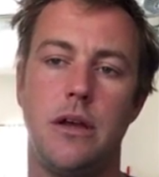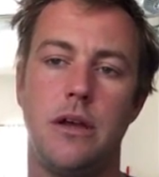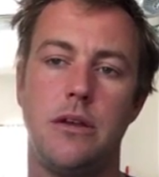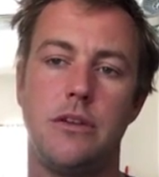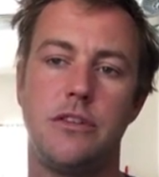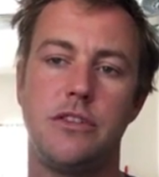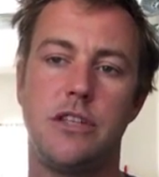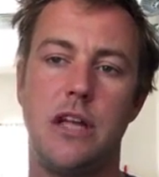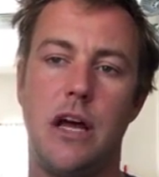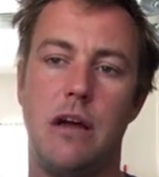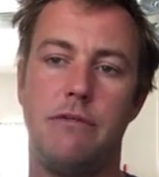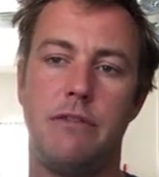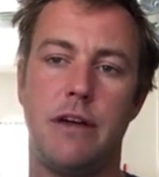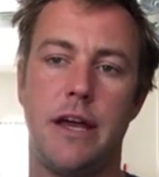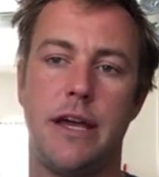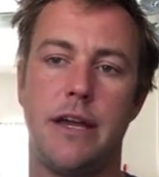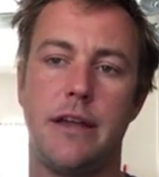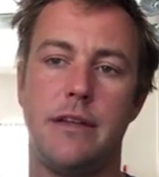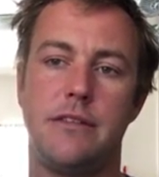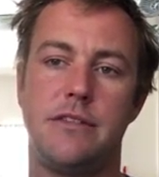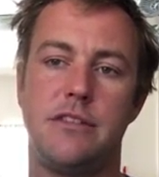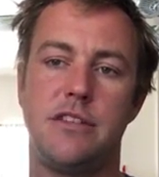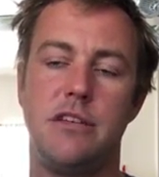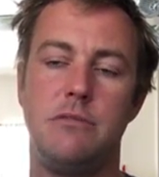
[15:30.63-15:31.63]
stuff I
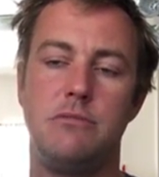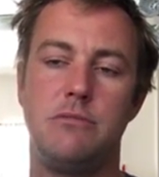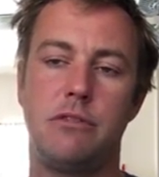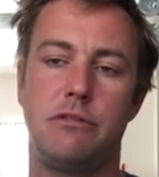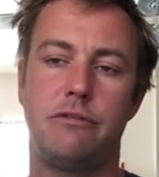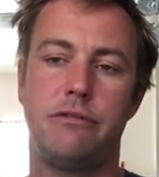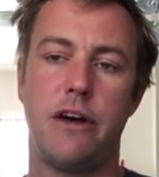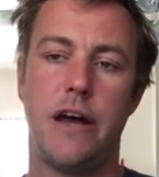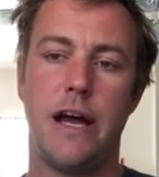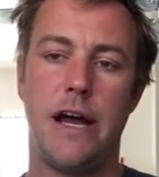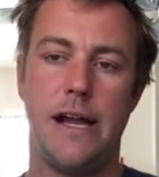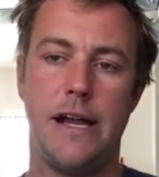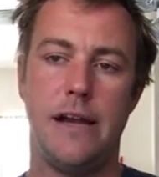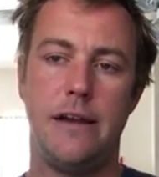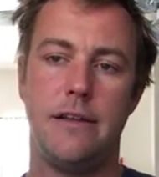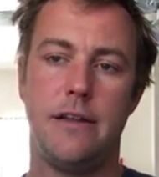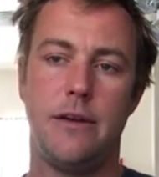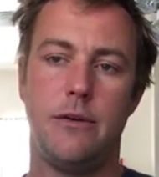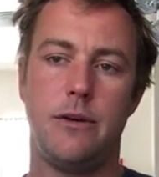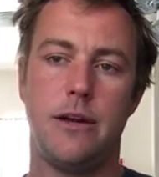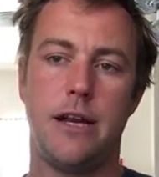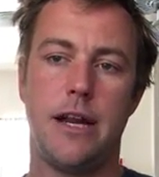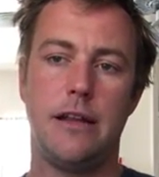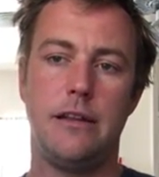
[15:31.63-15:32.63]
can seem to find
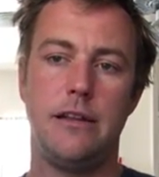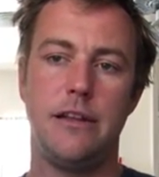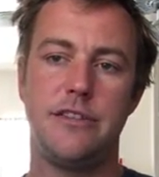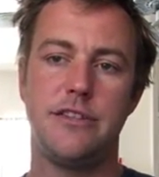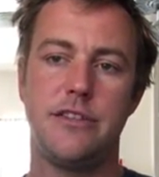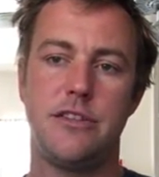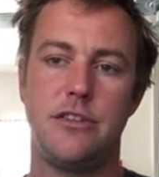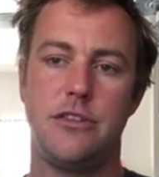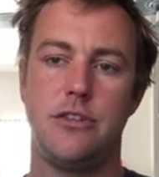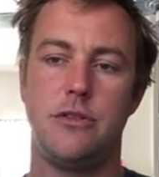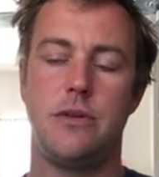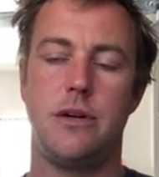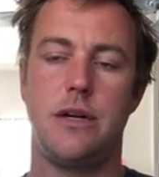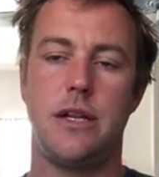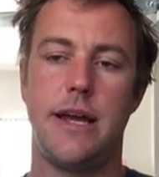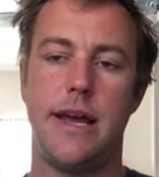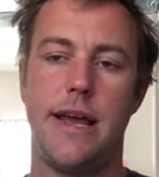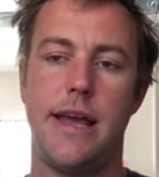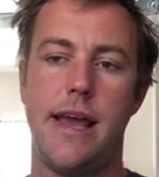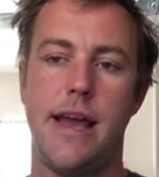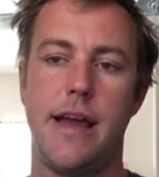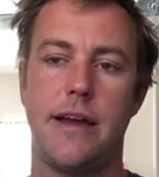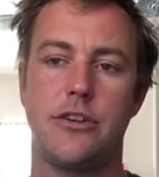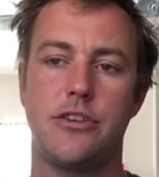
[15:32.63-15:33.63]
that when I listen to it,
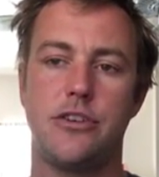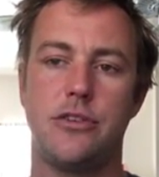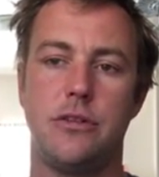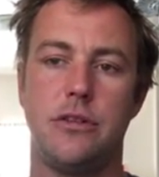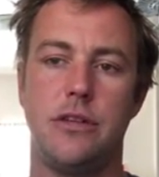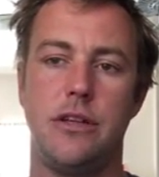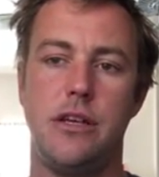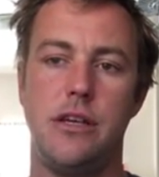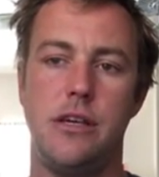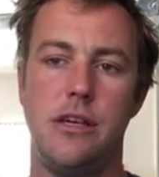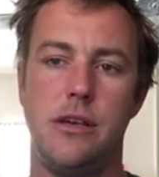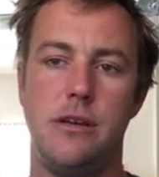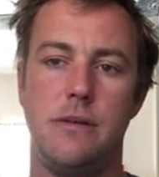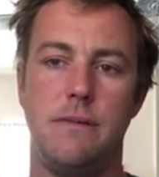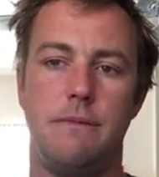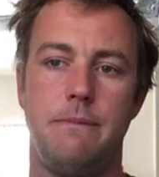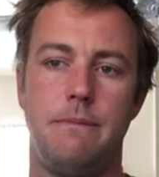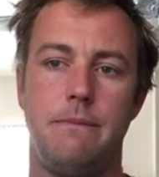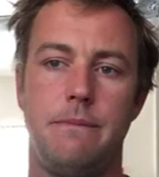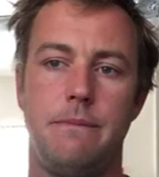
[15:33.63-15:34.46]
I actually